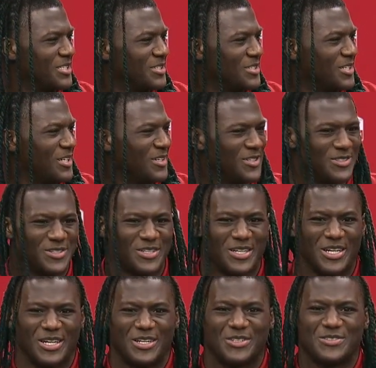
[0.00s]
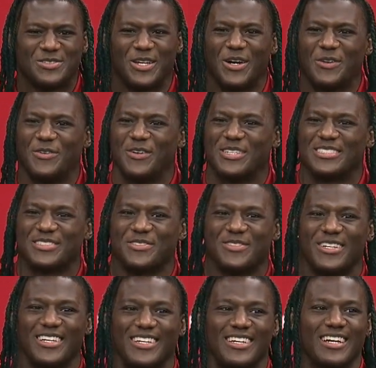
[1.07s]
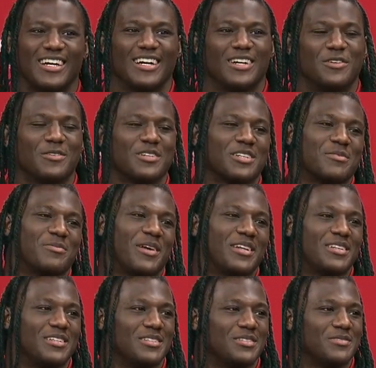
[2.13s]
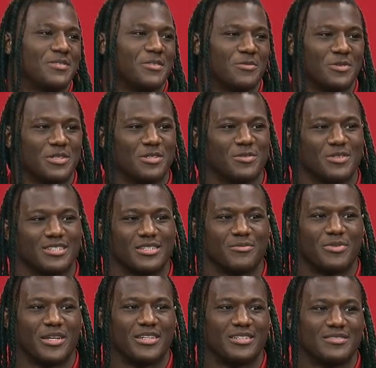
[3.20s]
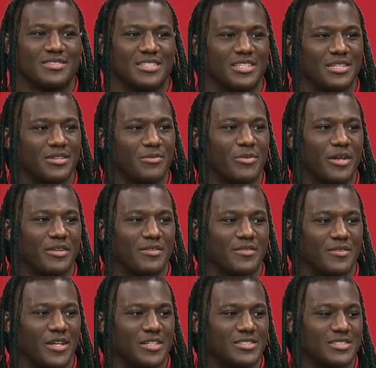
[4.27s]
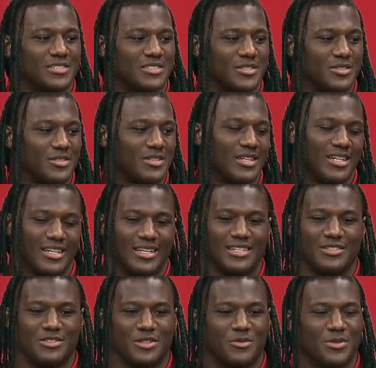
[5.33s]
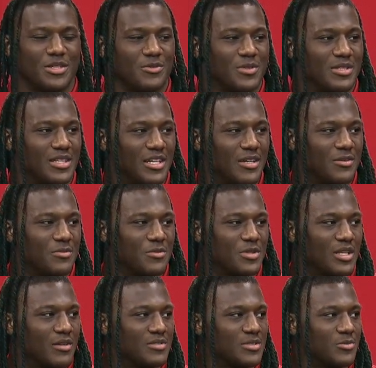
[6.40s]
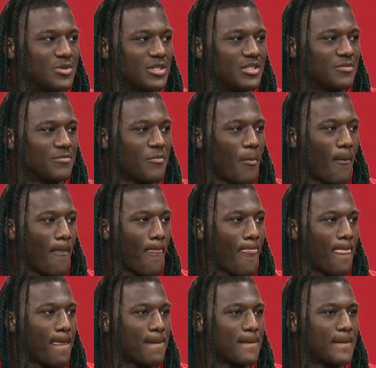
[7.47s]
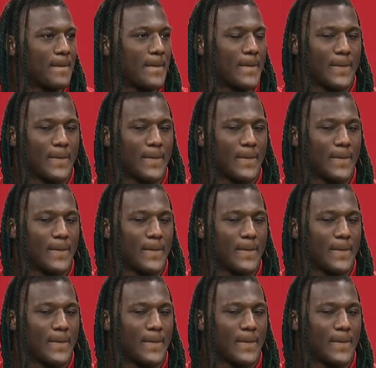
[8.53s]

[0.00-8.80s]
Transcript: You know, who who don't want to win? We're competitive, and we're we're a competitive team, competitive nature. So, you know, we, we love we love to win. You